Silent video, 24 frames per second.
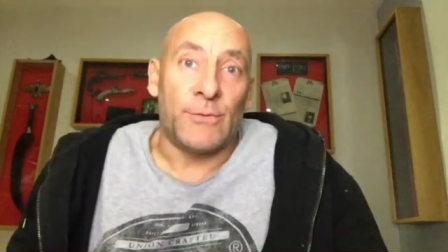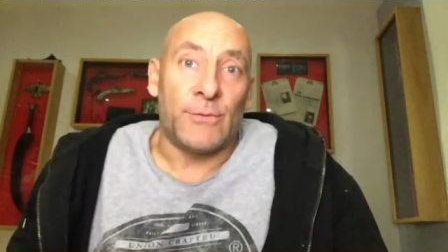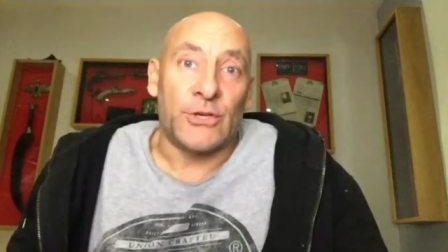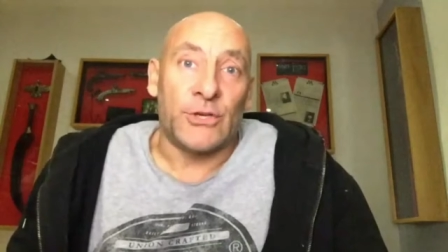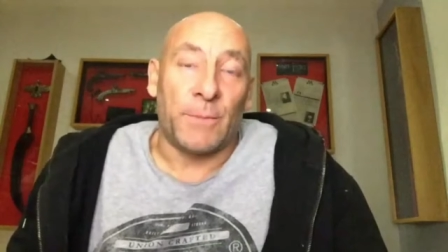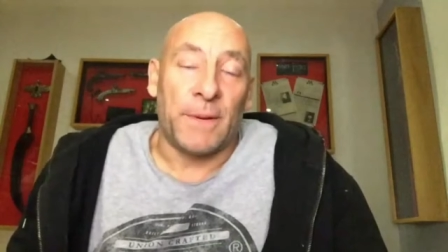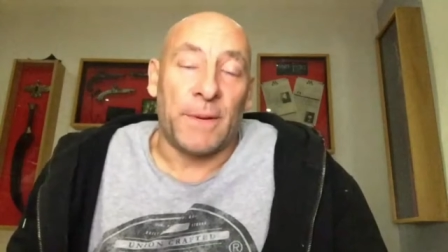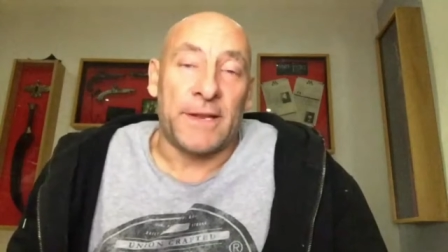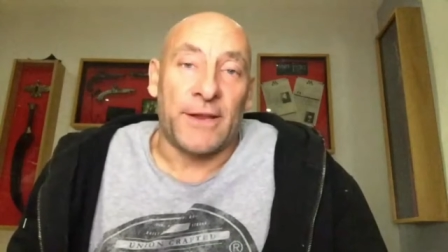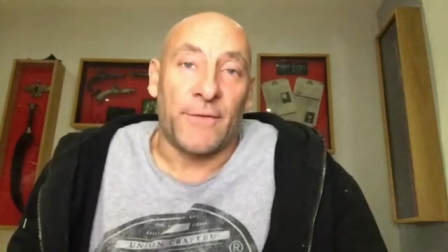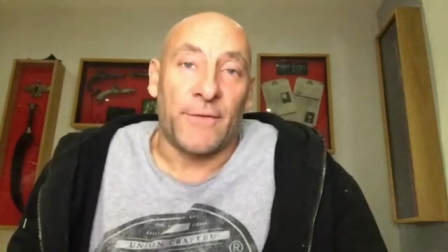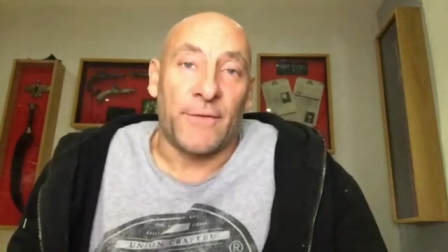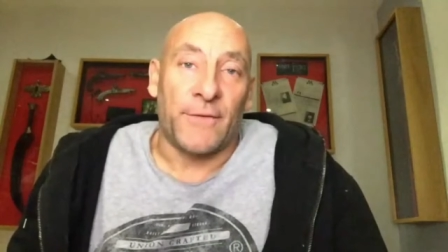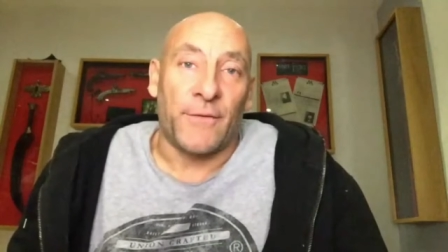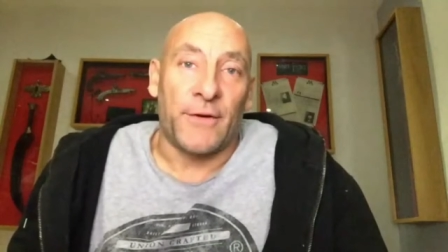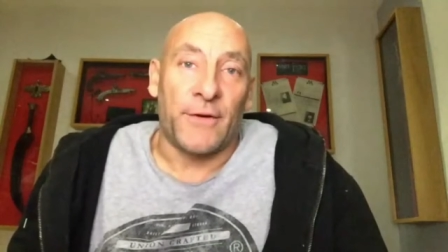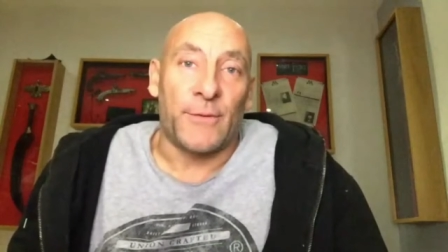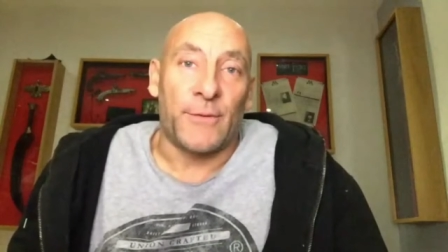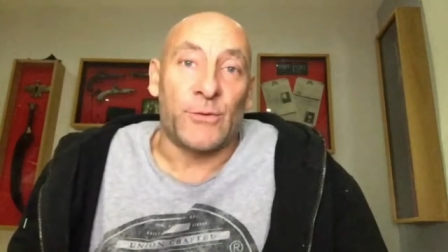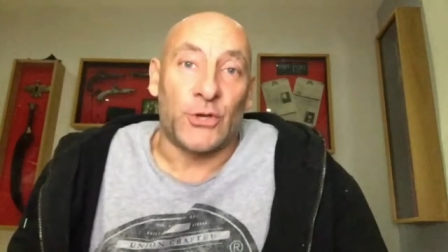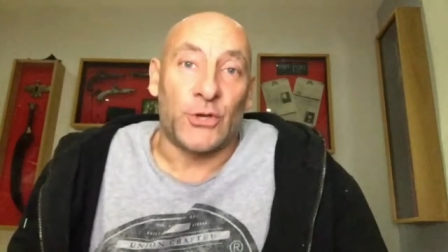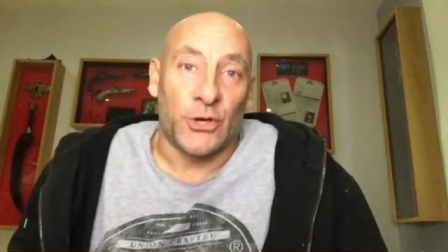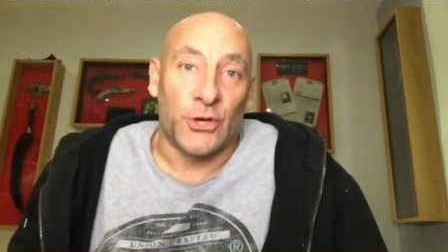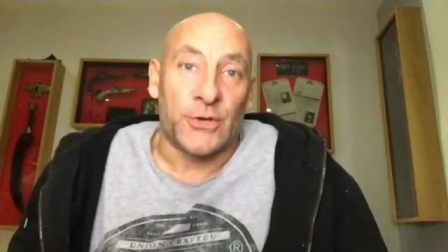It was a bit
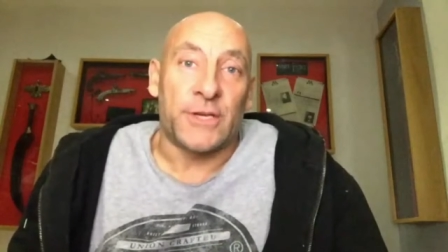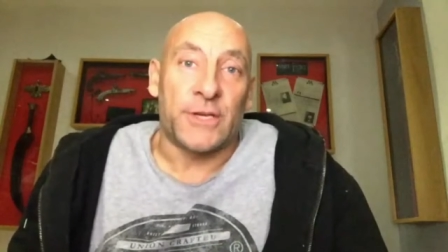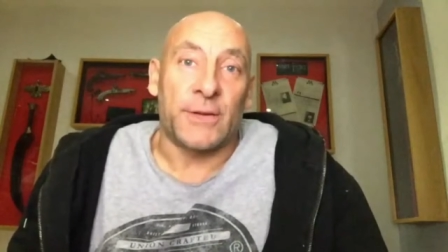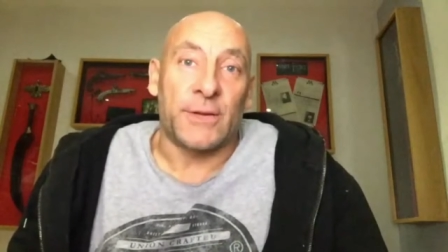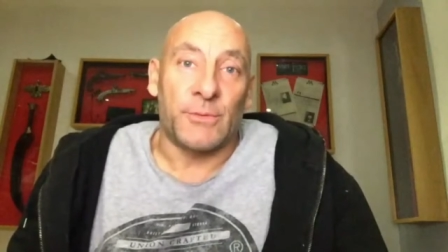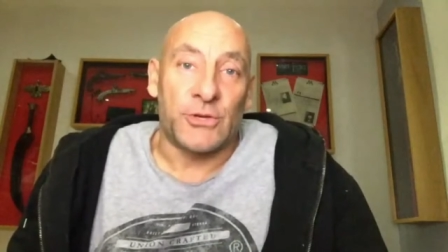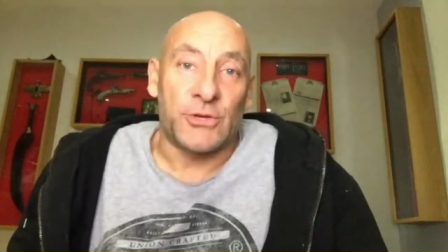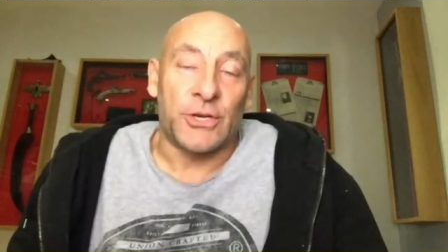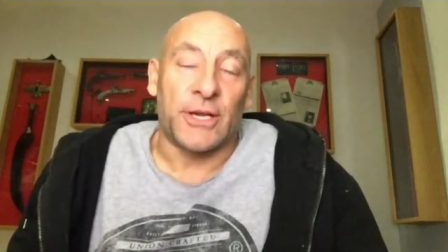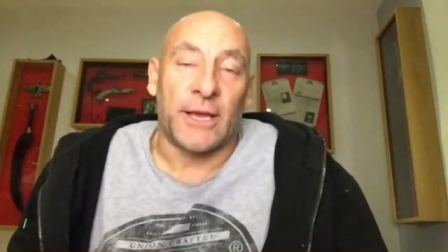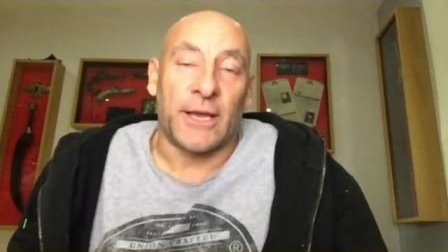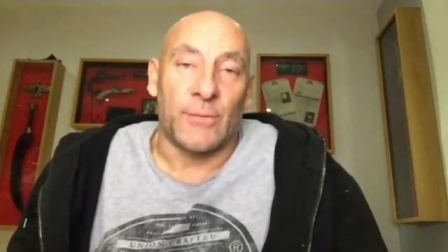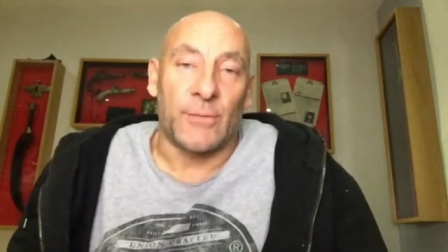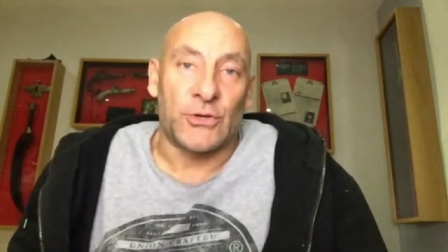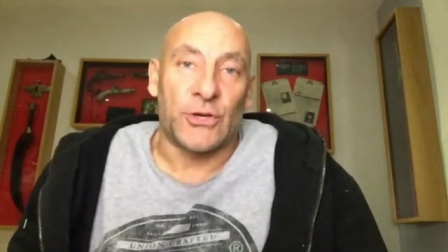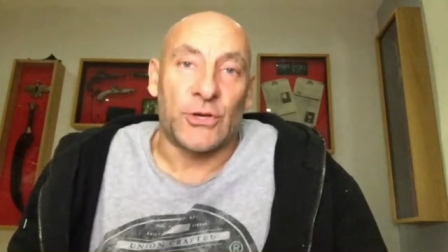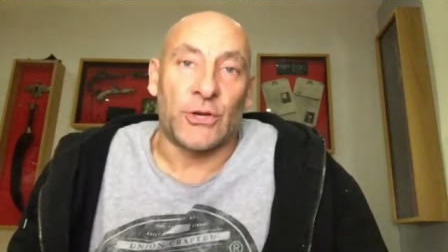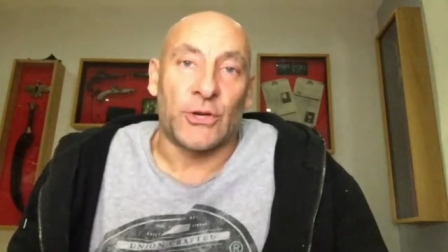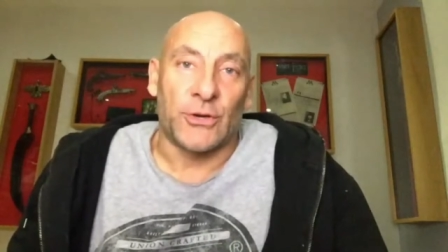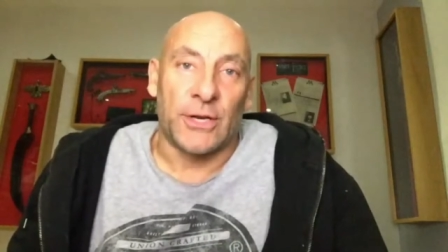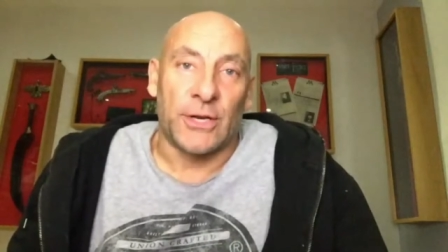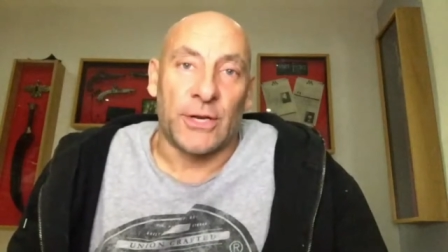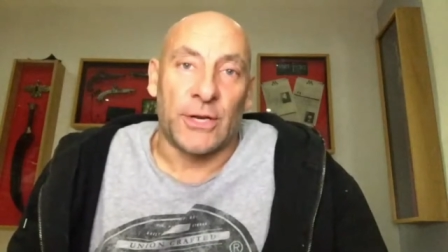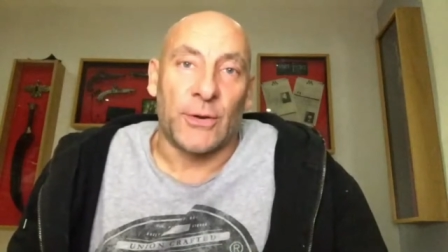different. It was good. It
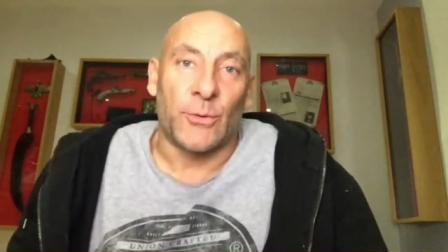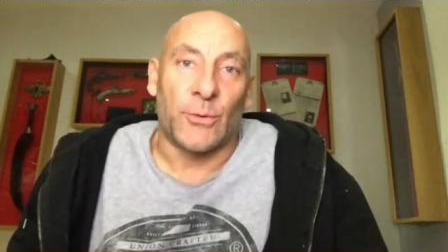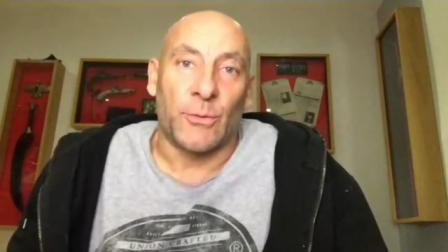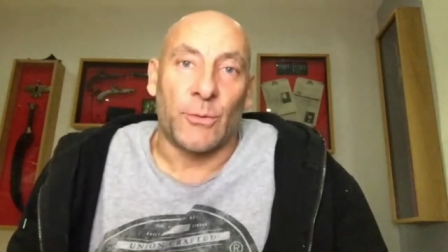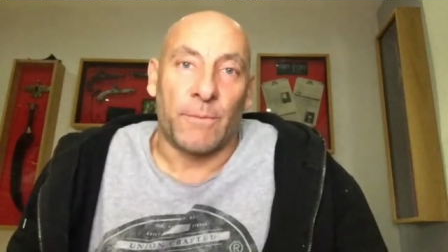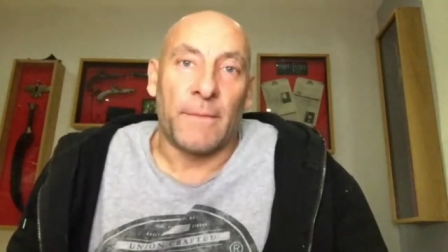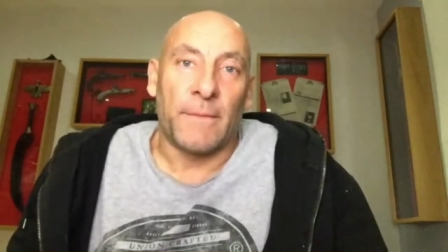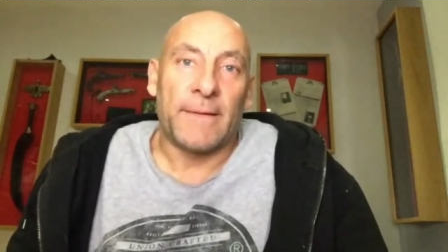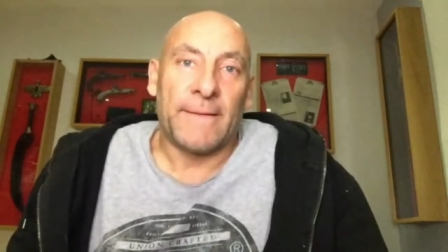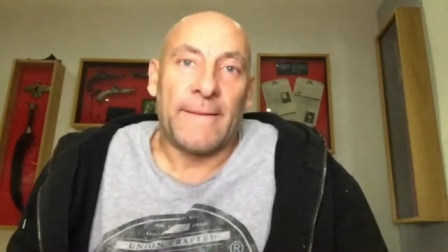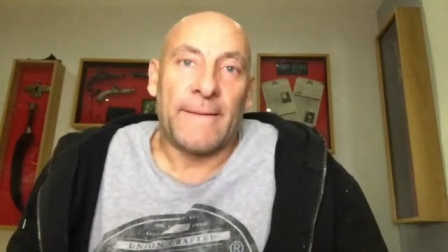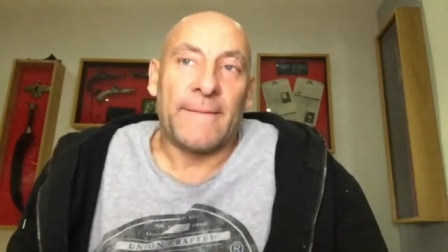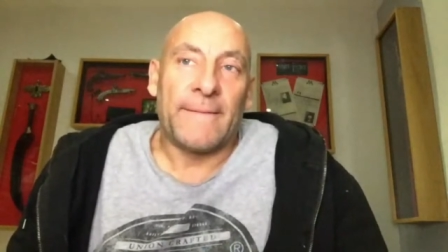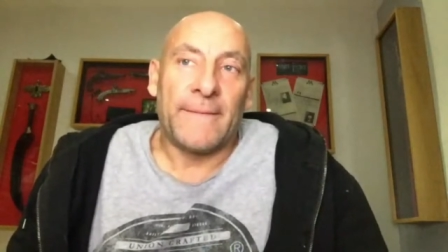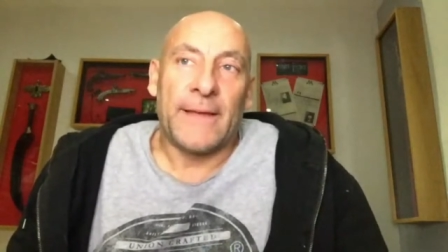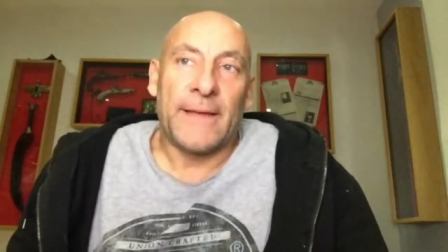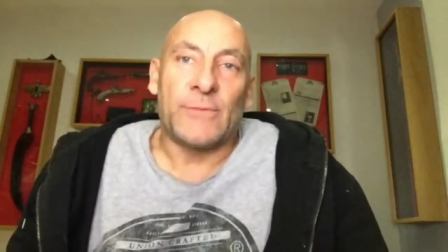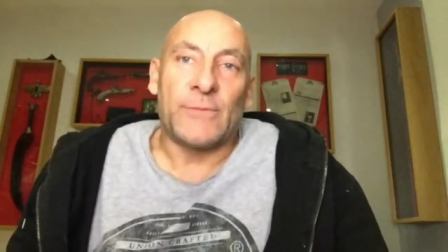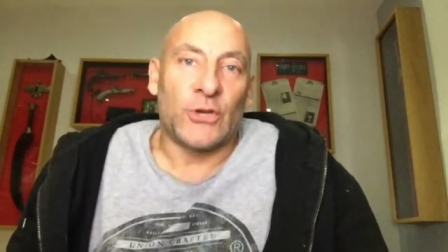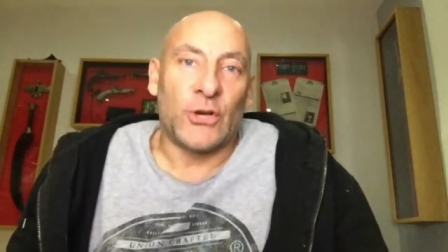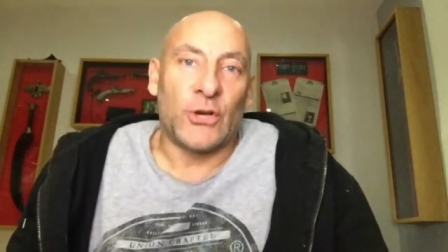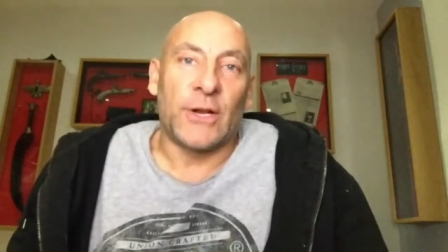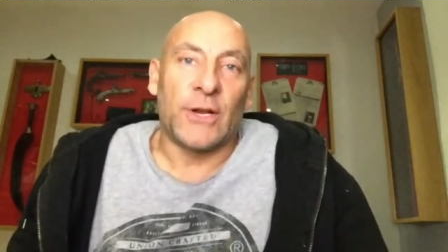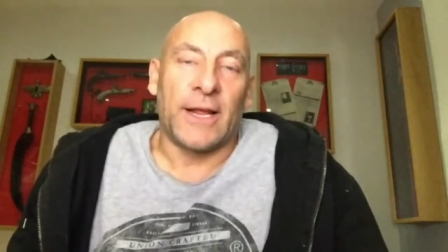was a good little
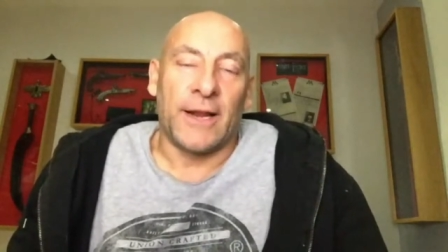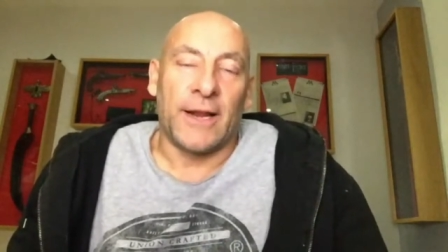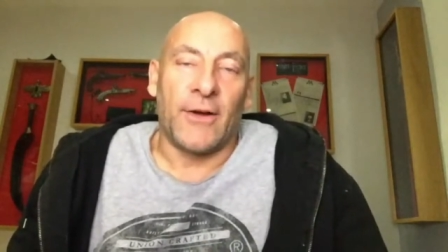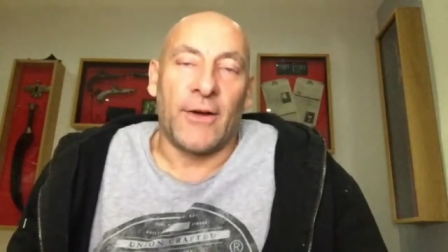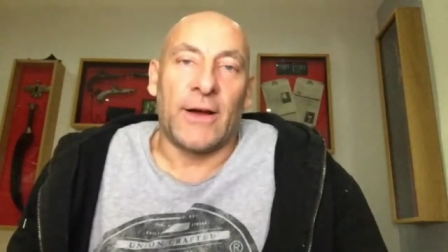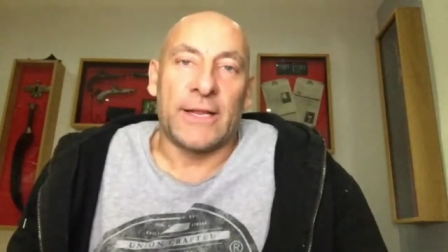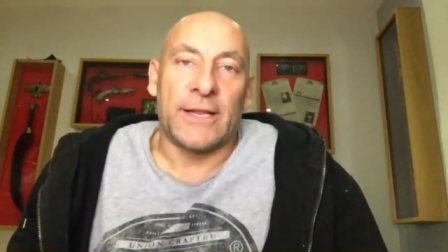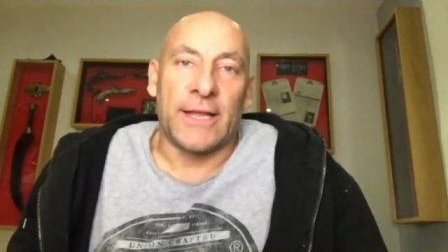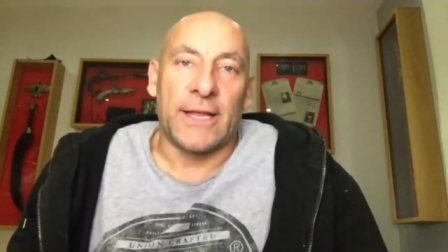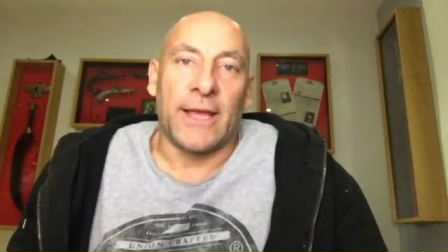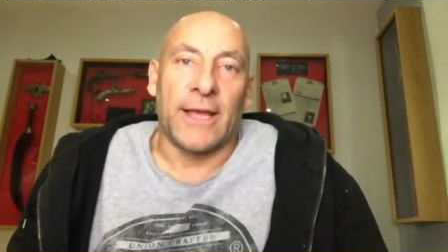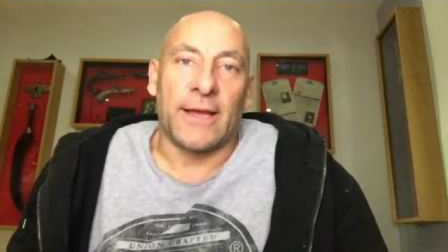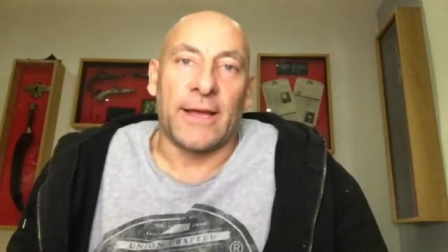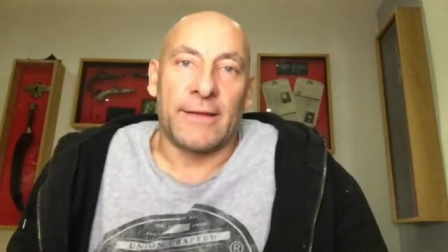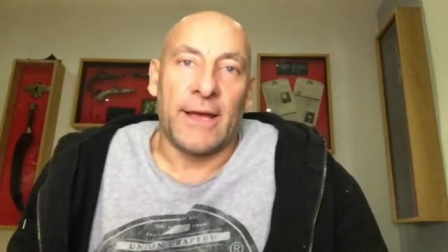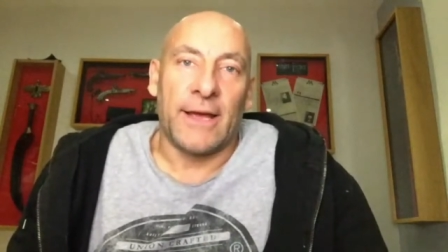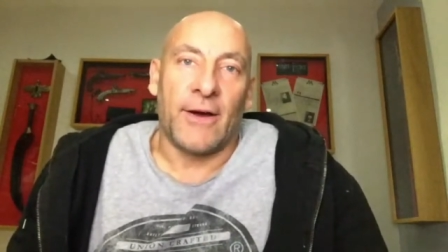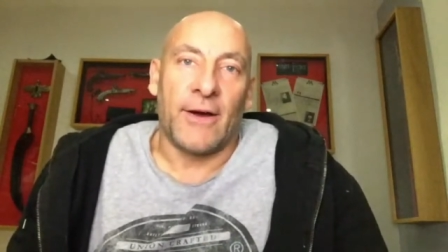idea.